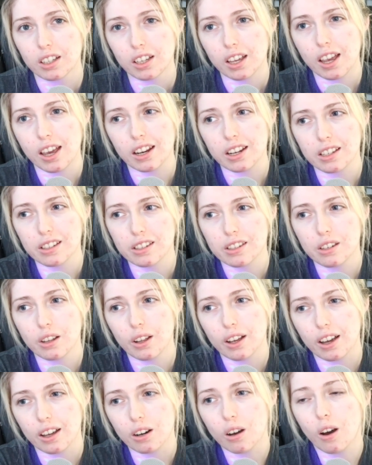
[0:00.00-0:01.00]
and it still
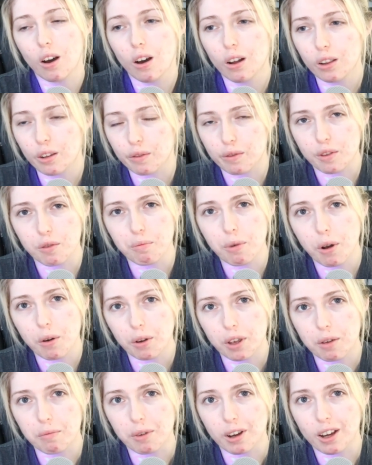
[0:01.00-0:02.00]
had all of the
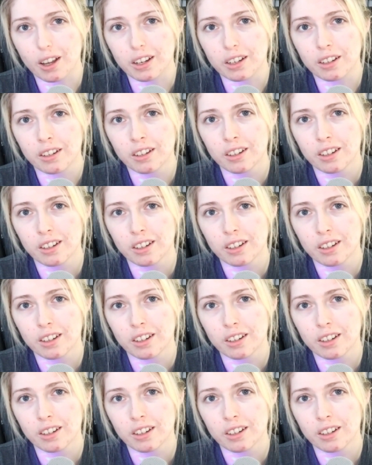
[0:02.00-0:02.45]
Pokemon.